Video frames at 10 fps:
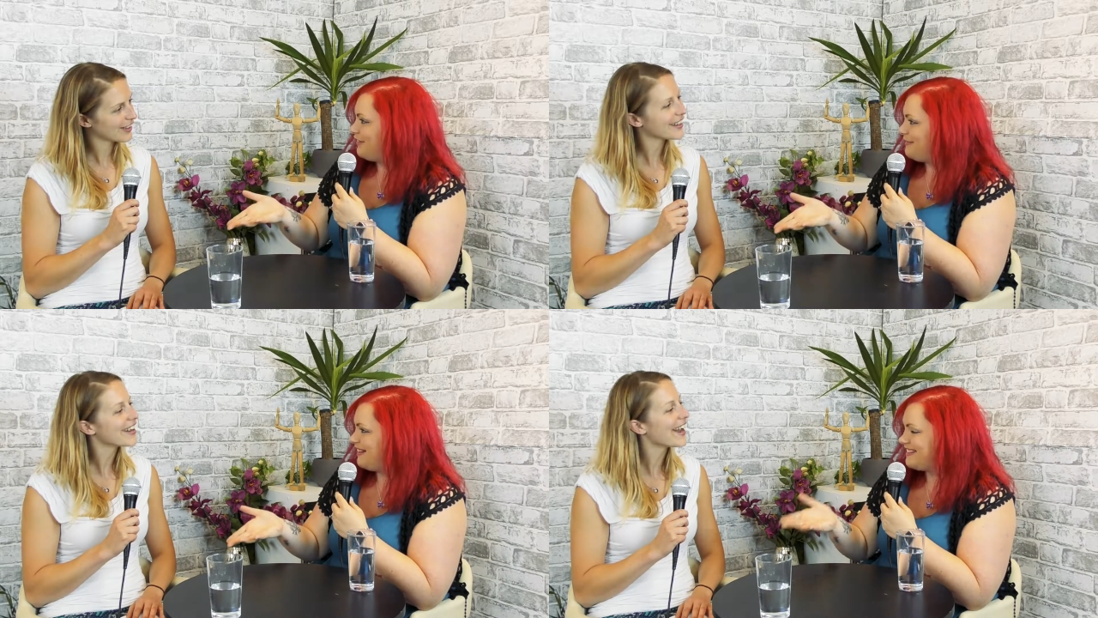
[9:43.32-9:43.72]
Speaker 1: if
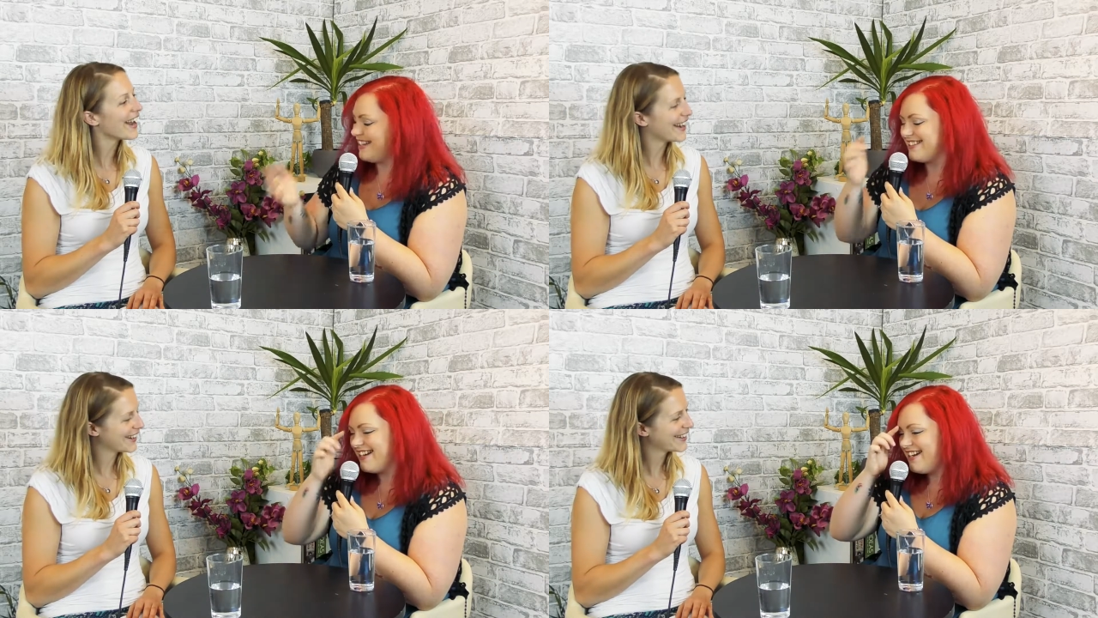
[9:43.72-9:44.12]
that makes
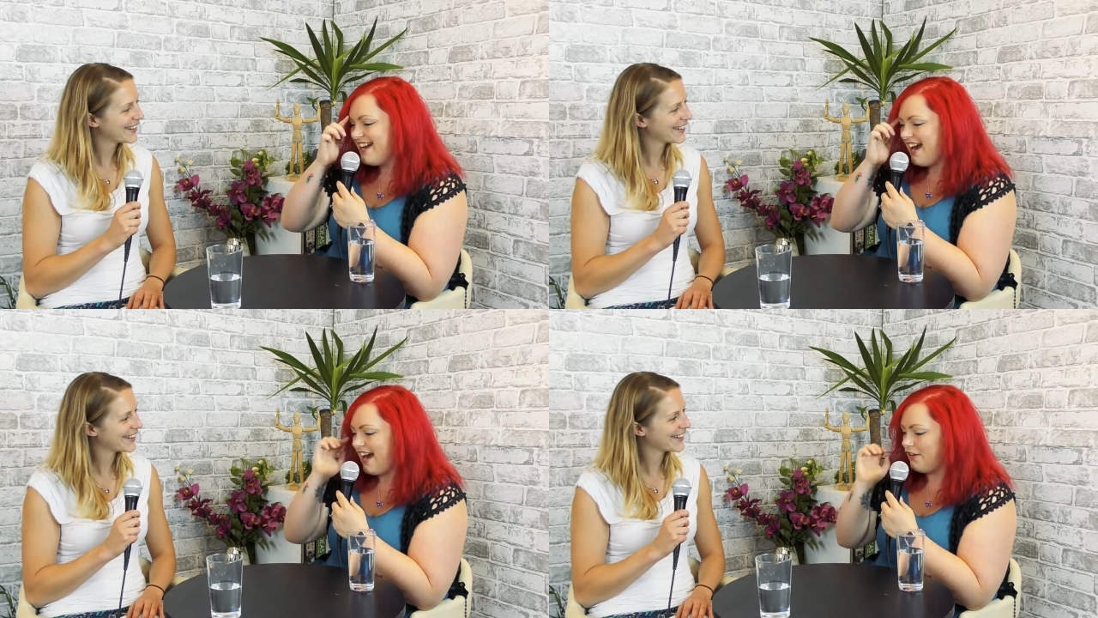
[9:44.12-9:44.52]
yeah. sense.
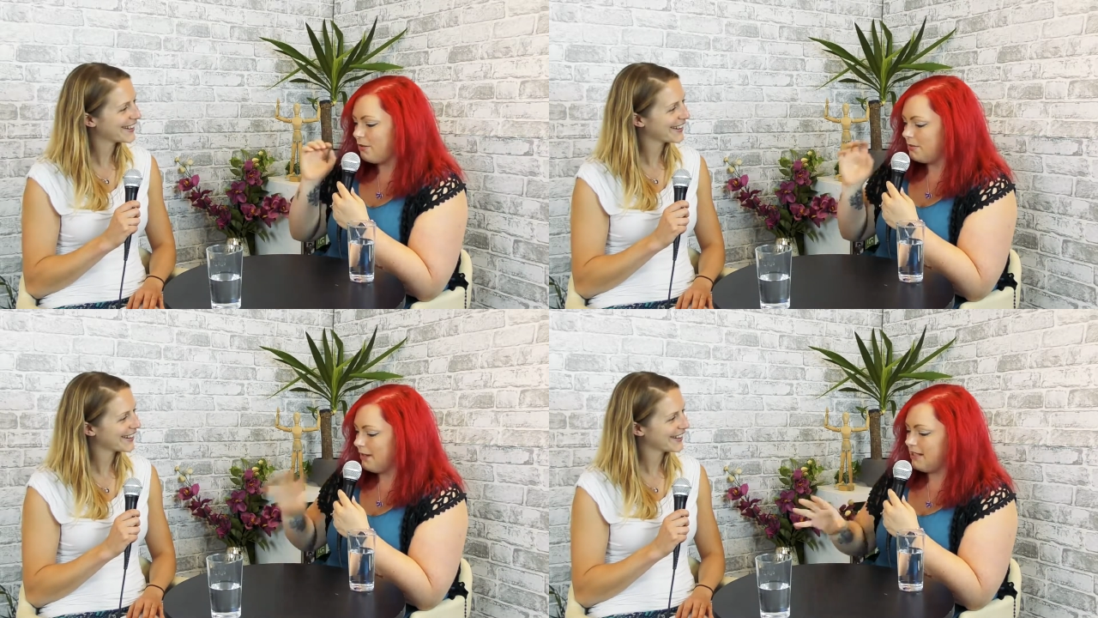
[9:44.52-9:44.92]
And
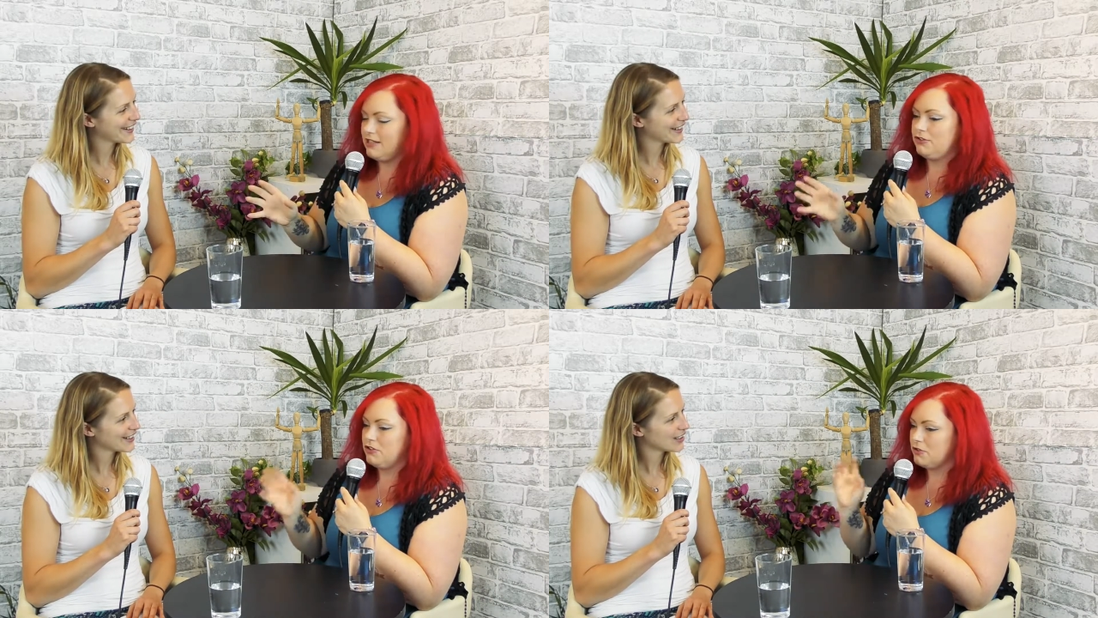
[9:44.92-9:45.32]
I would make
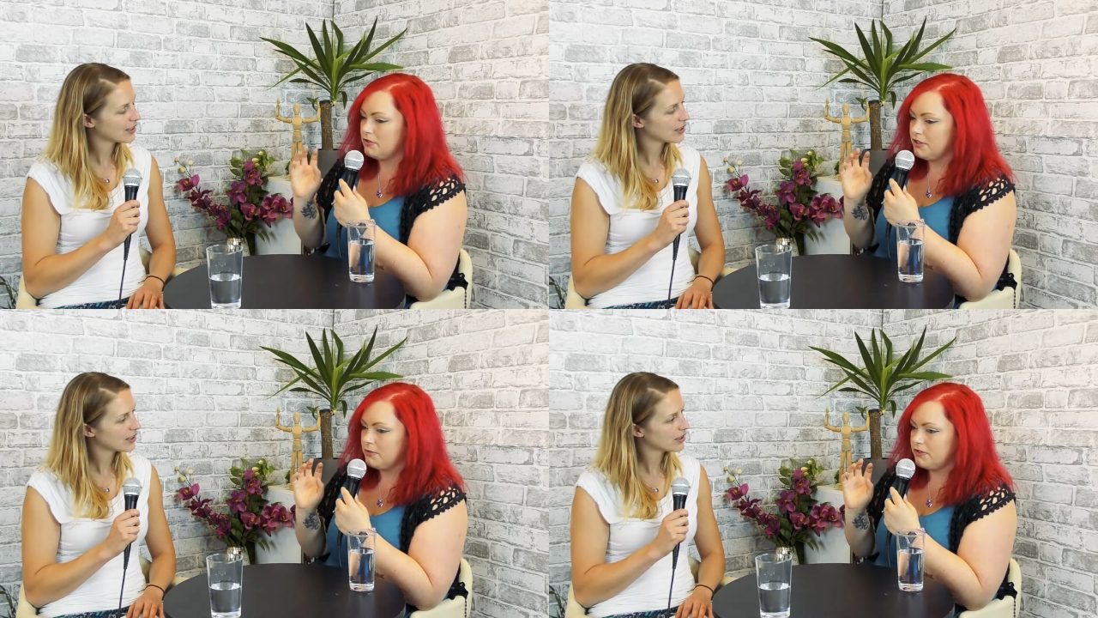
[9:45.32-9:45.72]
these
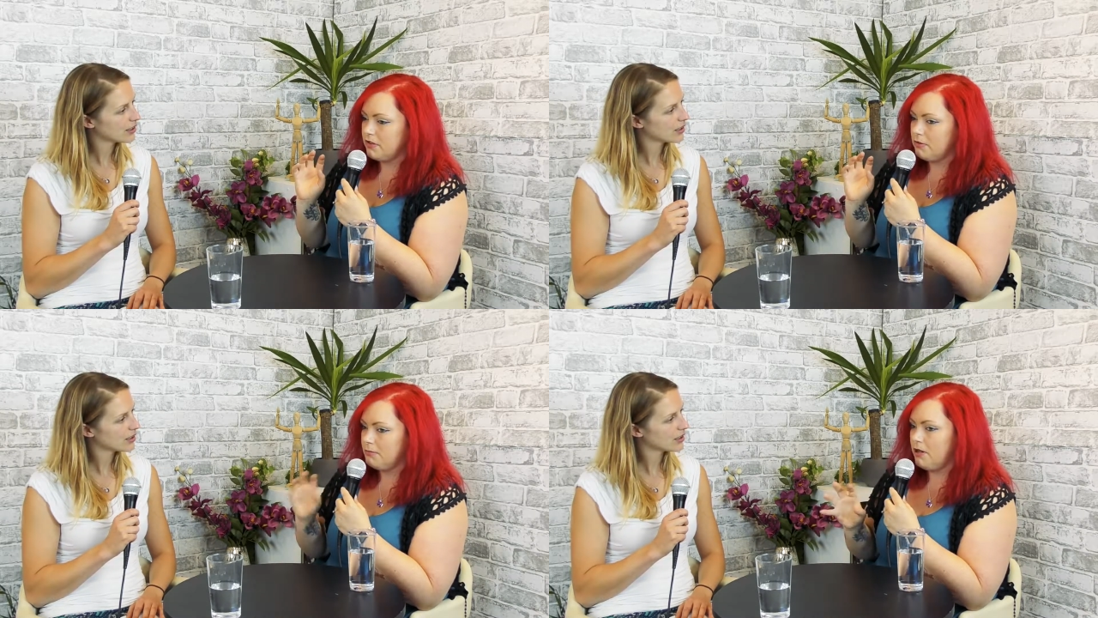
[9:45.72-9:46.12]
tutorials
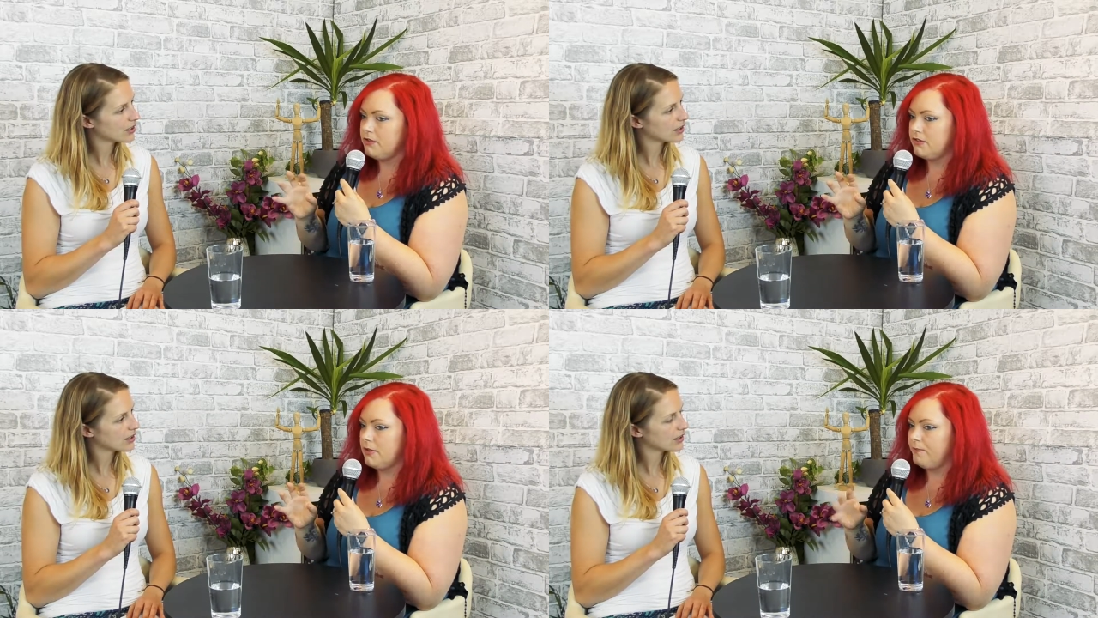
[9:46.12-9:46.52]
and I would
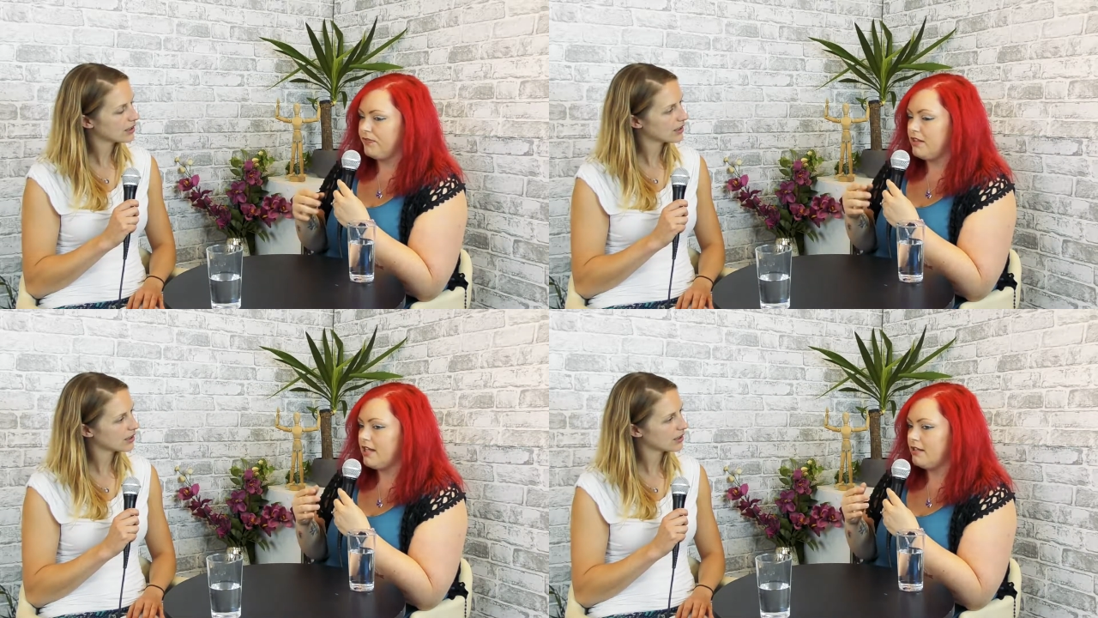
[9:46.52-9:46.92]
post them.
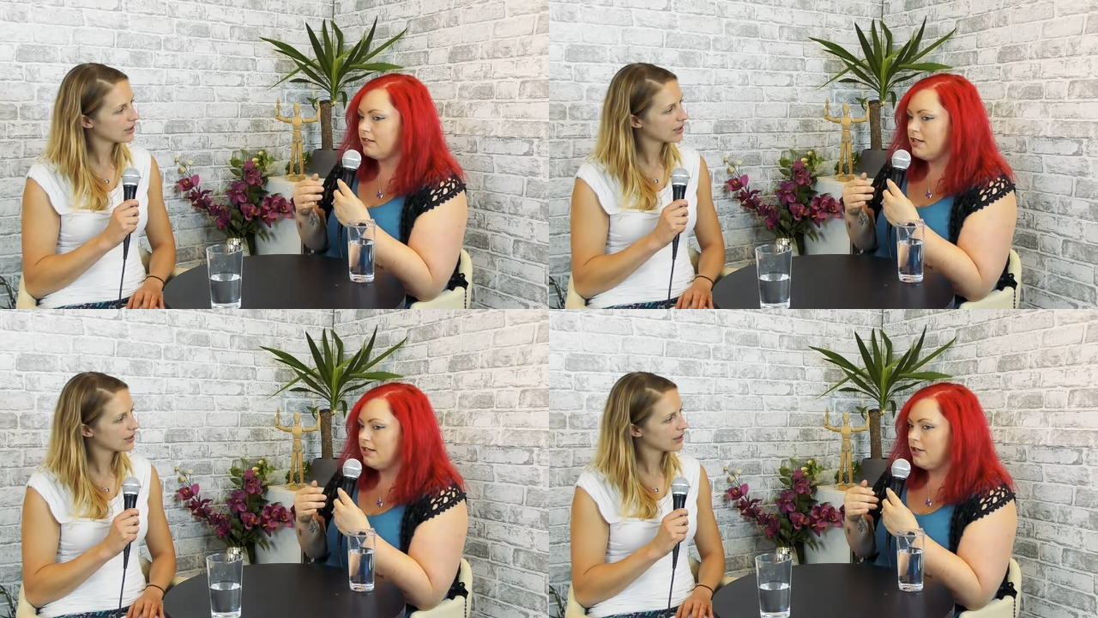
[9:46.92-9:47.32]
And
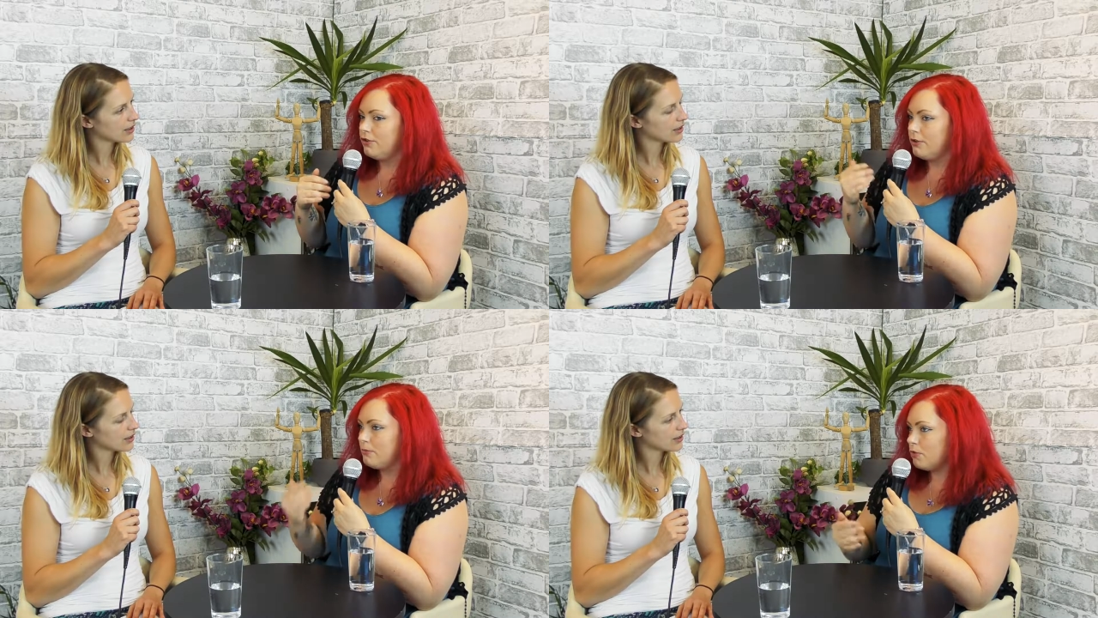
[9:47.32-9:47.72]
then
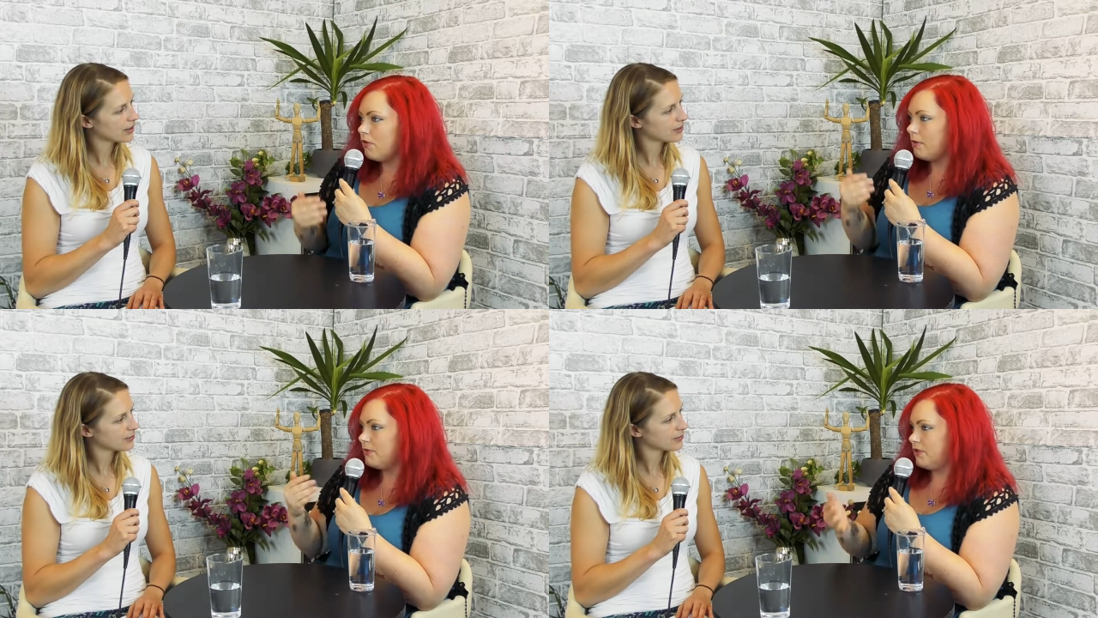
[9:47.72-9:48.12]
the more I was